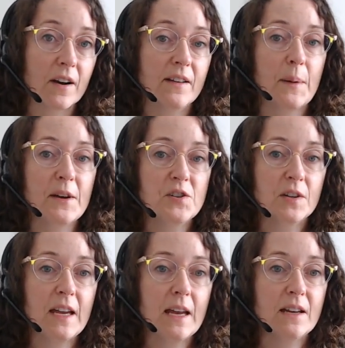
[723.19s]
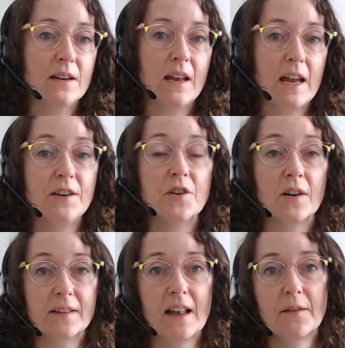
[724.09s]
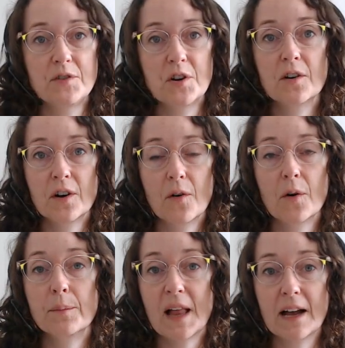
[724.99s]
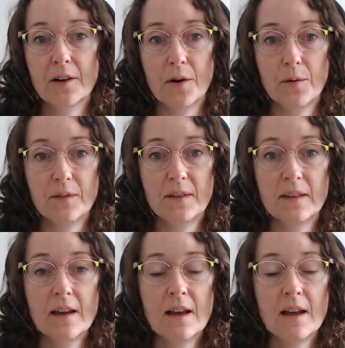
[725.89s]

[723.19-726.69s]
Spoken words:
especially in dogs that have darker or black coats.